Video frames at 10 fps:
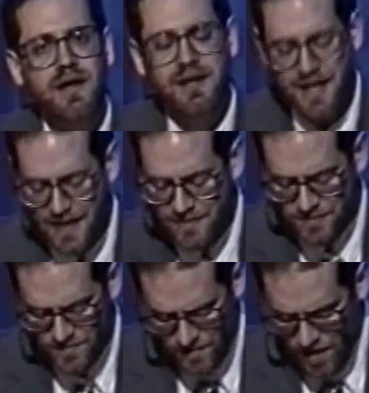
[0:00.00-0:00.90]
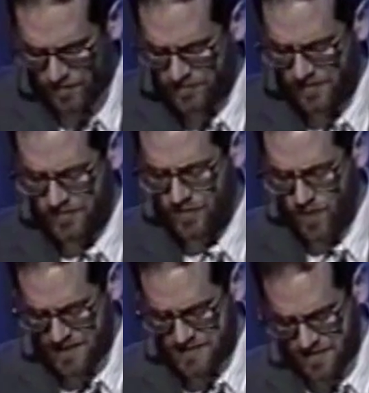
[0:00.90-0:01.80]
and hence involves us
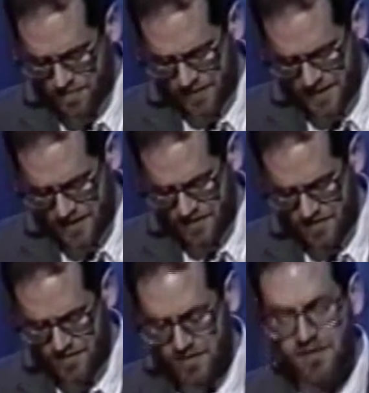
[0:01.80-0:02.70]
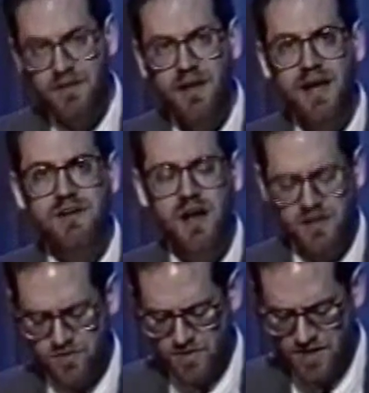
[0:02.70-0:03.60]
quite simply in
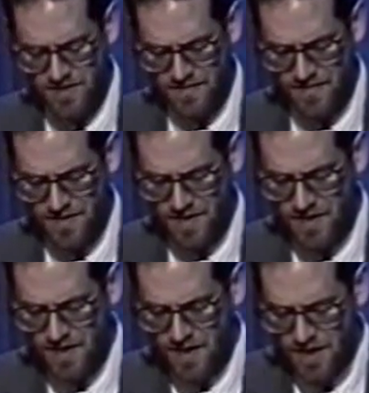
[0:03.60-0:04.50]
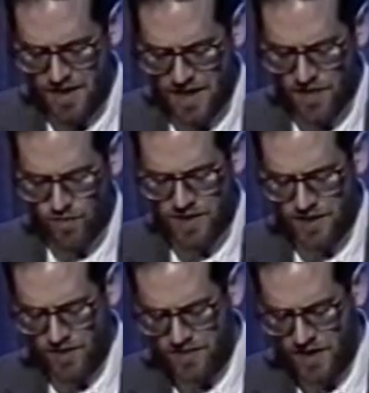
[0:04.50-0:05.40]
idolatry. And we
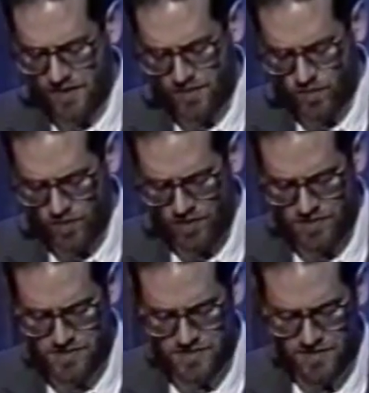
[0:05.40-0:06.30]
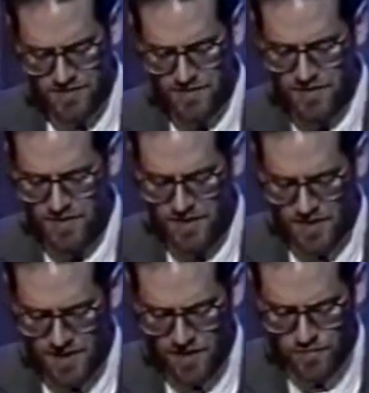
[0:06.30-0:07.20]
hear the other words
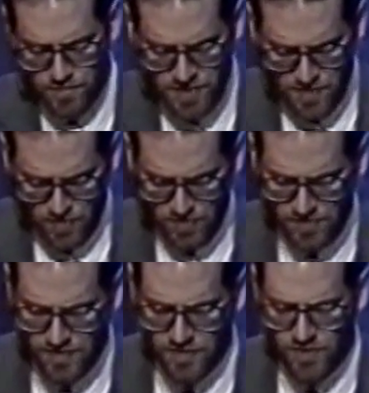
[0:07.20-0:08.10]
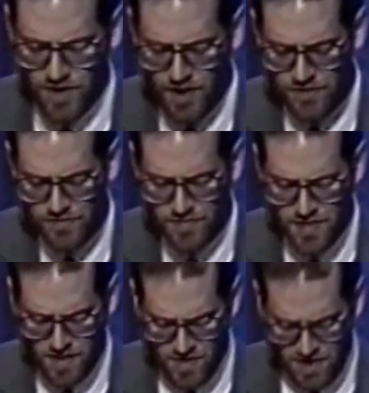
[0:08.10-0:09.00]
of people in regards to
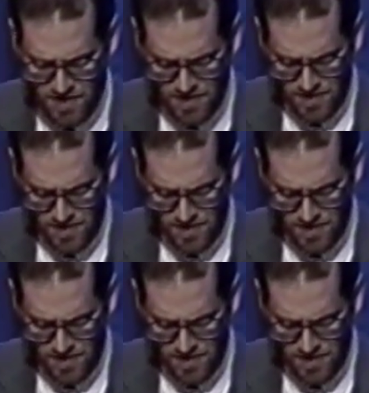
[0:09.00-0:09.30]
Mary.